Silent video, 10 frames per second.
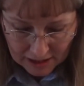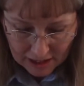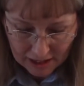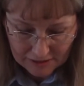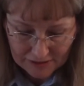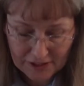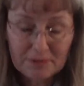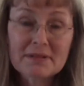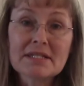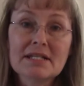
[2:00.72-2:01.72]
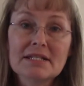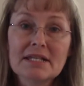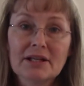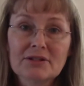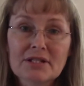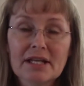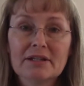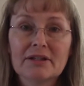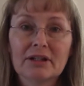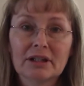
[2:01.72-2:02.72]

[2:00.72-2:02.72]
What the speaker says: The therapist needs to understand that there are